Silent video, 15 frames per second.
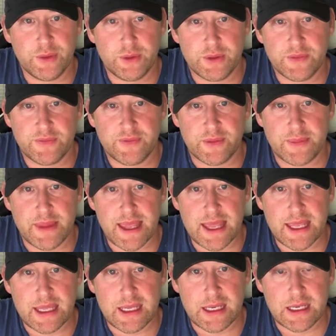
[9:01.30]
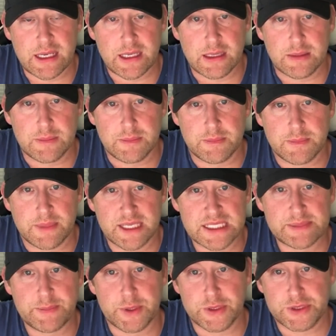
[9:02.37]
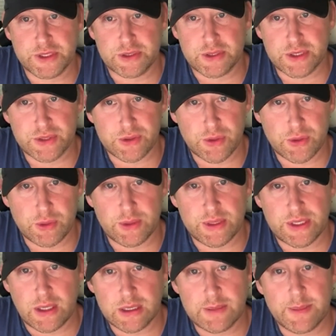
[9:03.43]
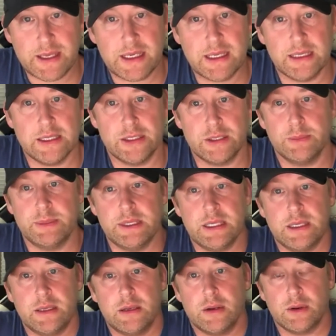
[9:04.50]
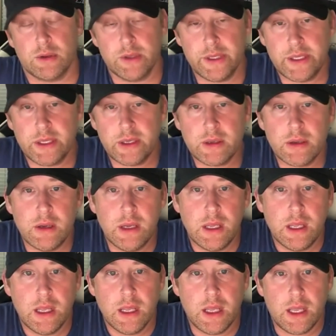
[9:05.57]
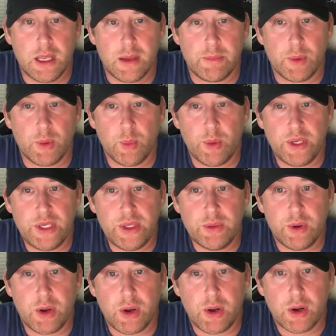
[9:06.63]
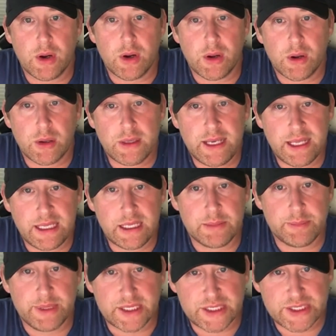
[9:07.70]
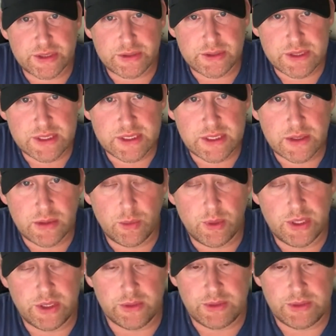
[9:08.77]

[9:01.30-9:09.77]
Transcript: on from that, exposure control, we talked about it a little bit earlier. When you are taking pictures, when you